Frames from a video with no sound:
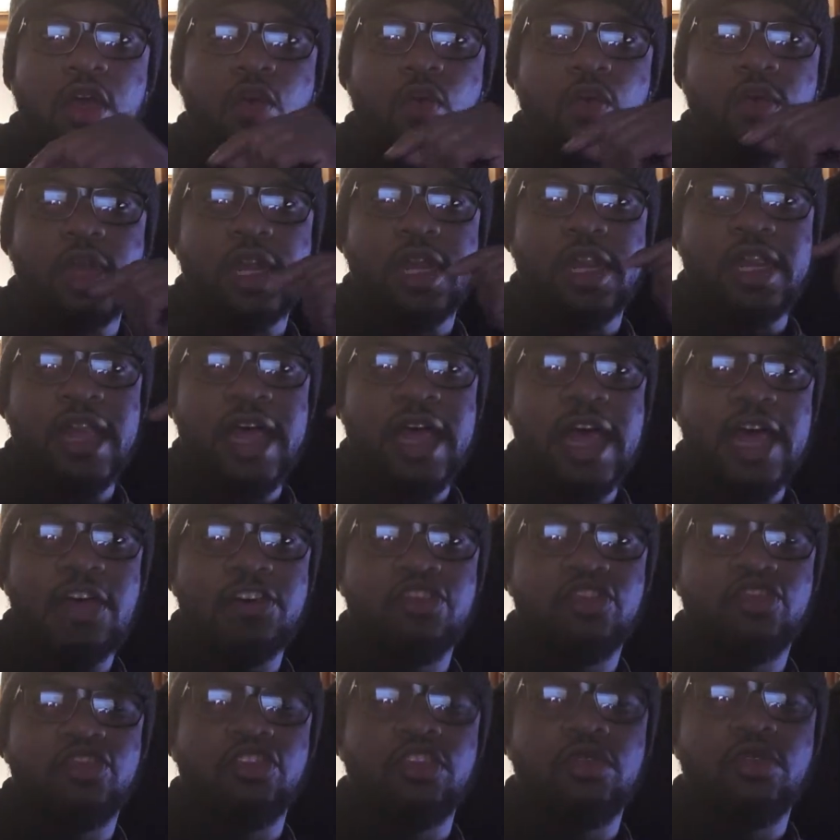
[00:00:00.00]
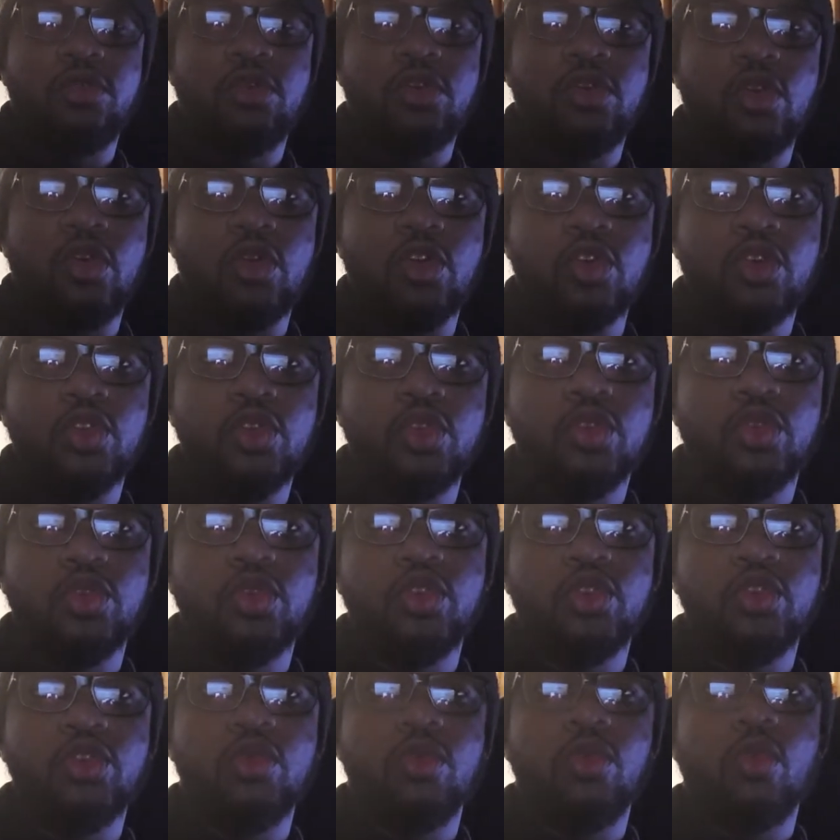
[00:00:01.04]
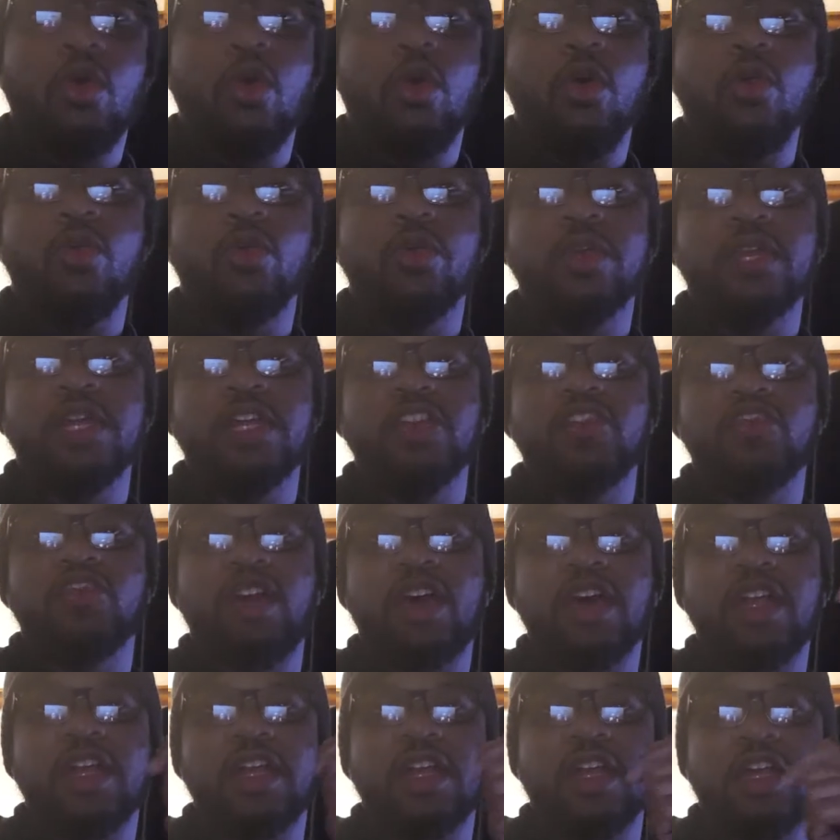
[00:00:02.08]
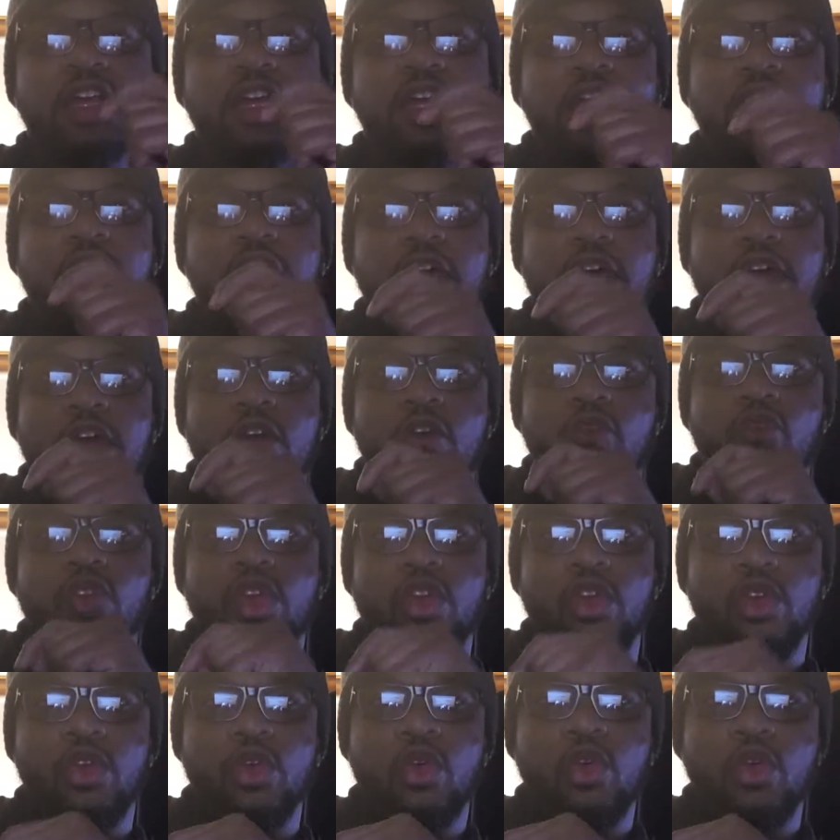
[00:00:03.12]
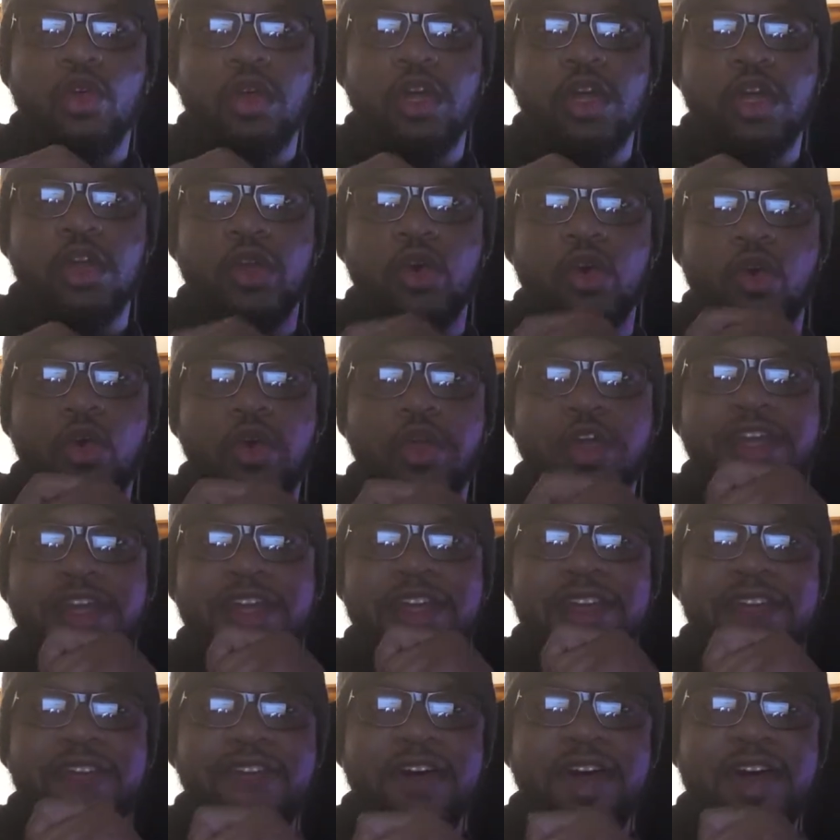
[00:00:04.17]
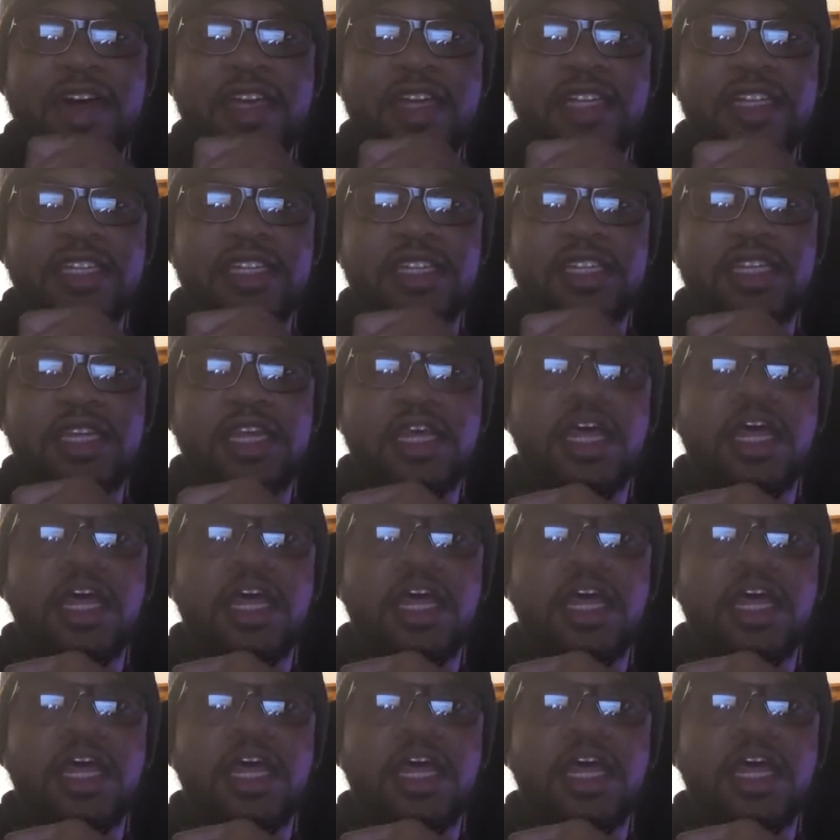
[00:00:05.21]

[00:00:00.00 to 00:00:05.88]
when they live stream it on YouTube, or when they try to record it on a device.